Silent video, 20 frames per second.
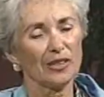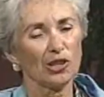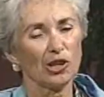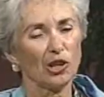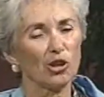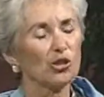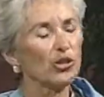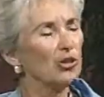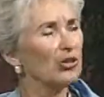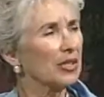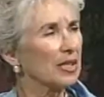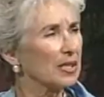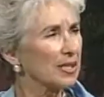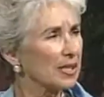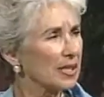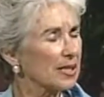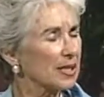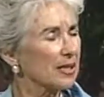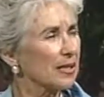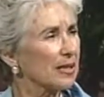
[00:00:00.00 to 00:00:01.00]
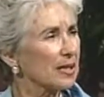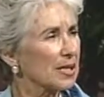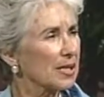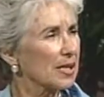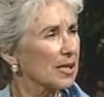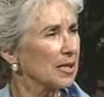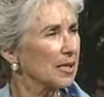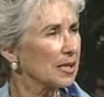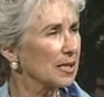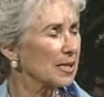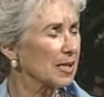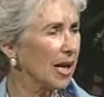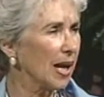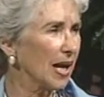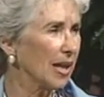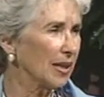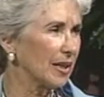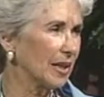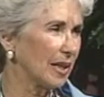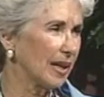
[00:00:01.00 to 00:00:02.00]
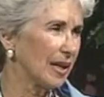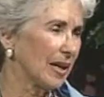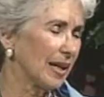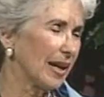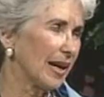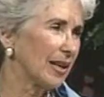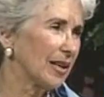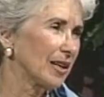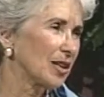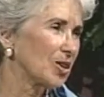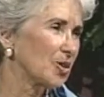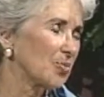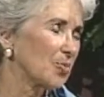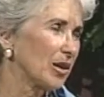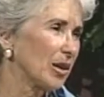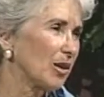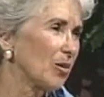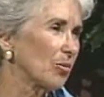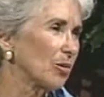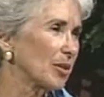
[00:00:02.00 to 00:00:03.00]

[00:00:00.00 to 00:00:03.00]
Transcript: know you can still see a sign on Alexbell